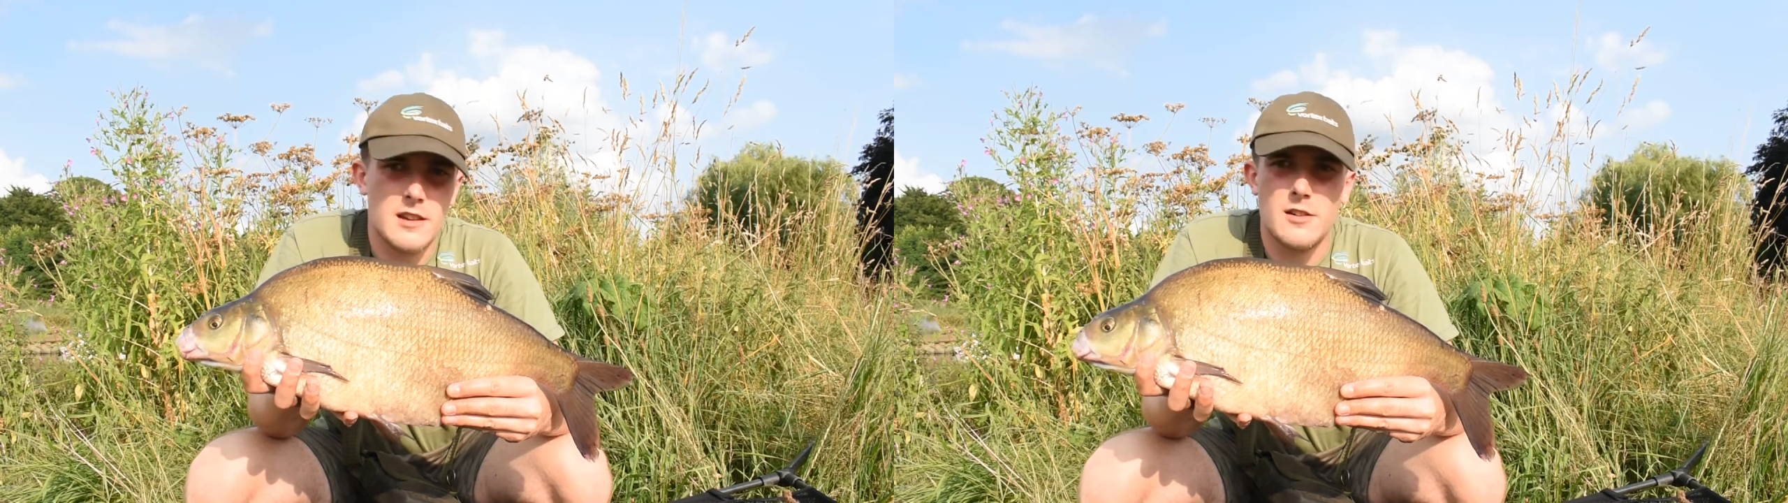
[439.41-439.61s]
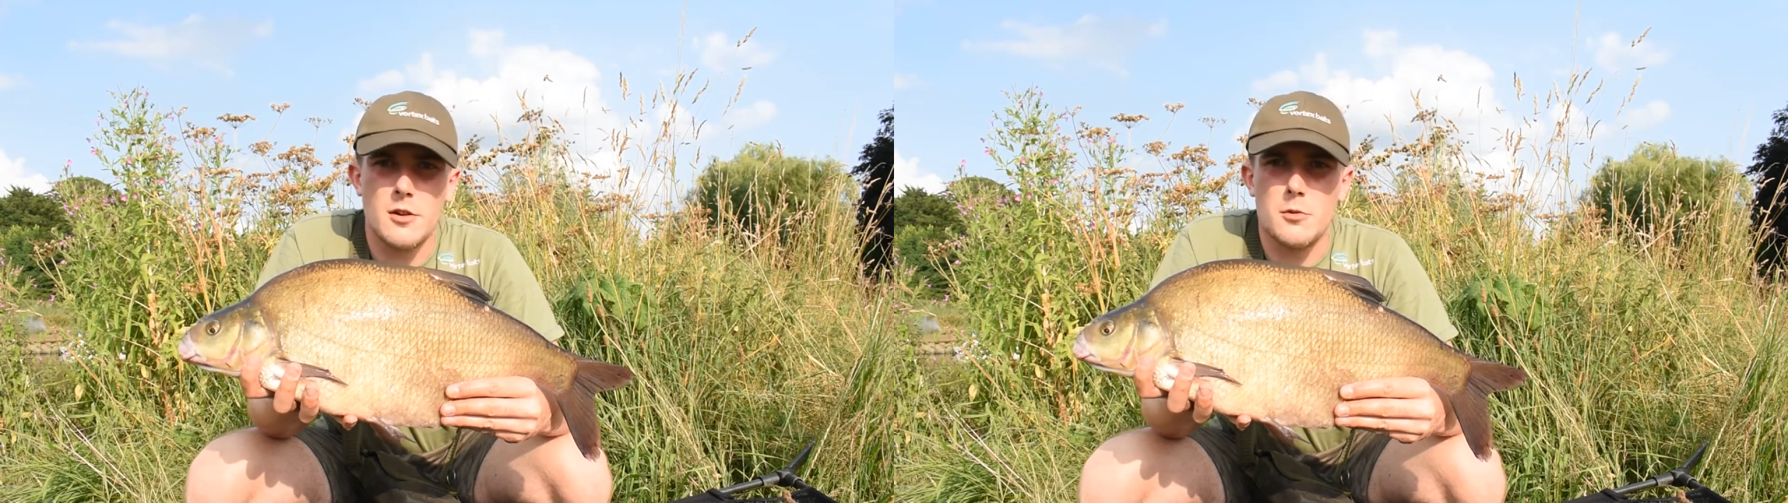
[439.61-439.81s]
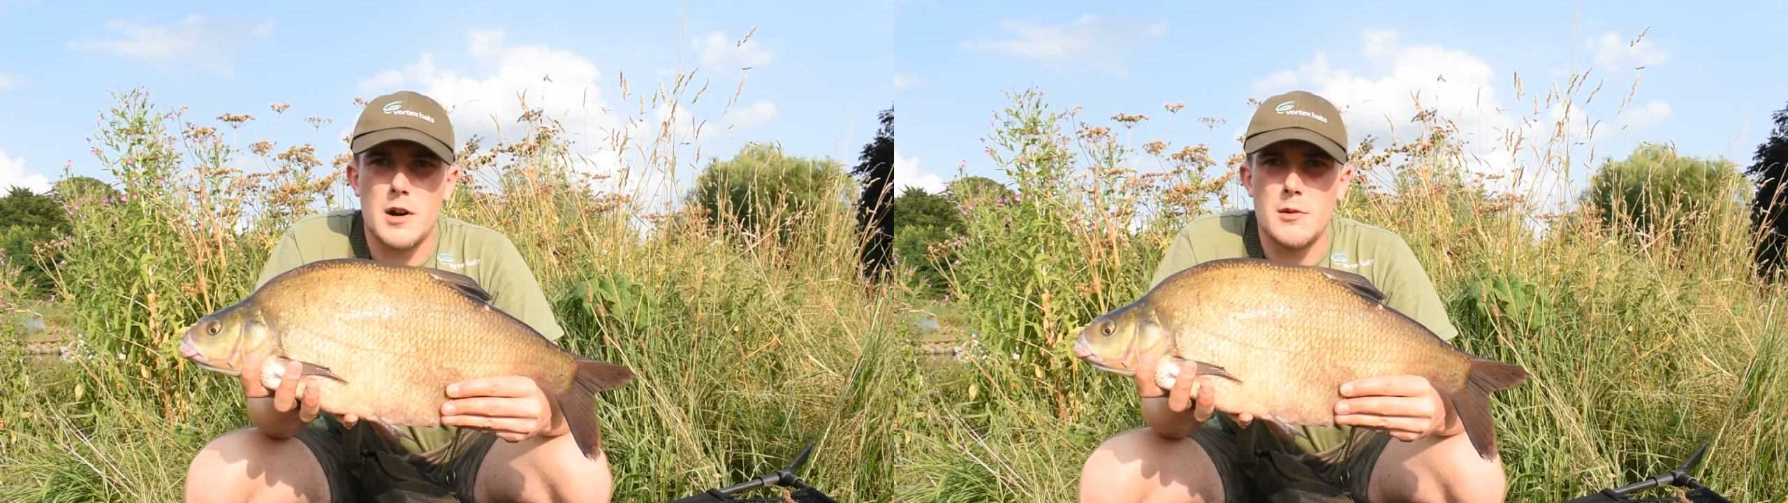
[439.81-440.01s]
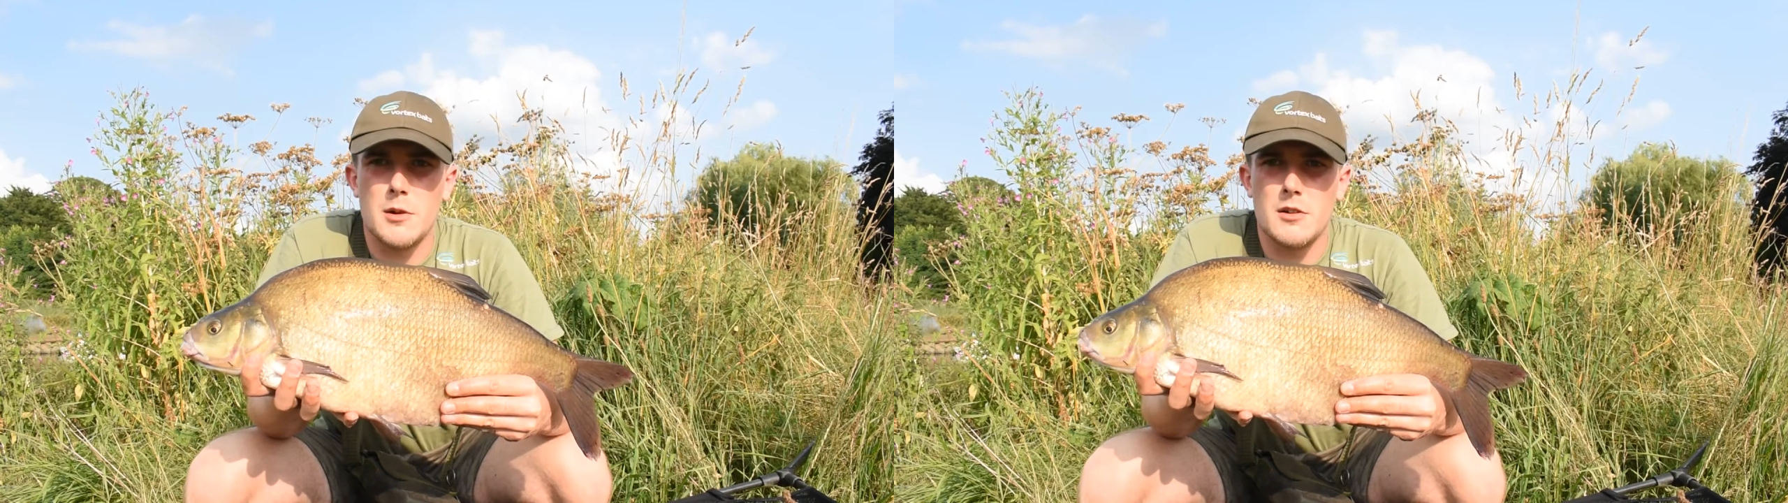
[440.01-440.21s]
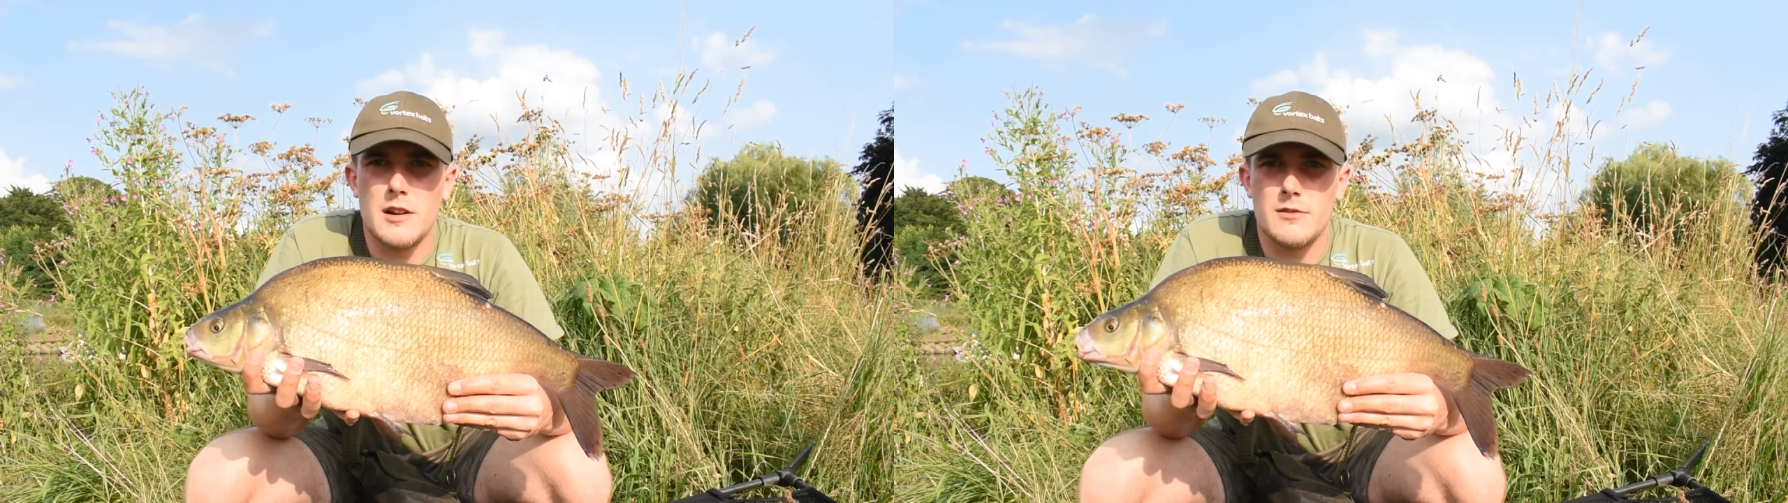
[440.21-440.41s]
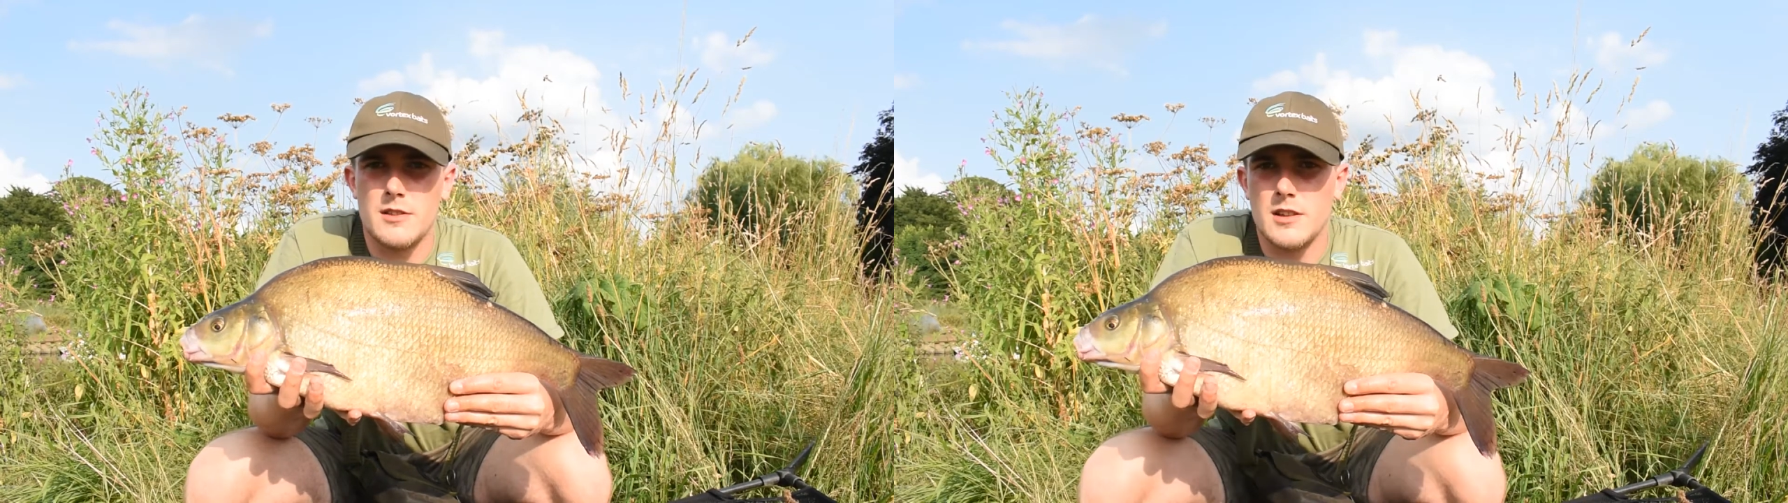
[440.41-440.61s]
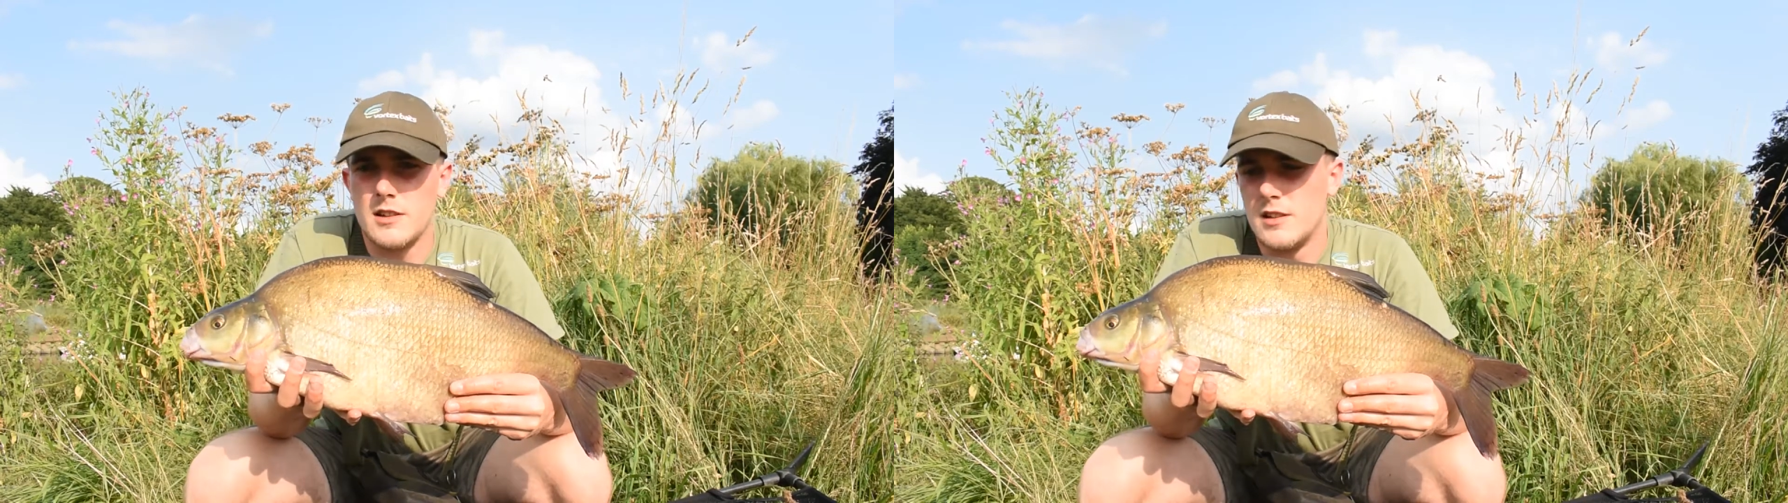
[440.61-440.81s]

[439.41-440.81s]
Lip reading: not quite what we're after.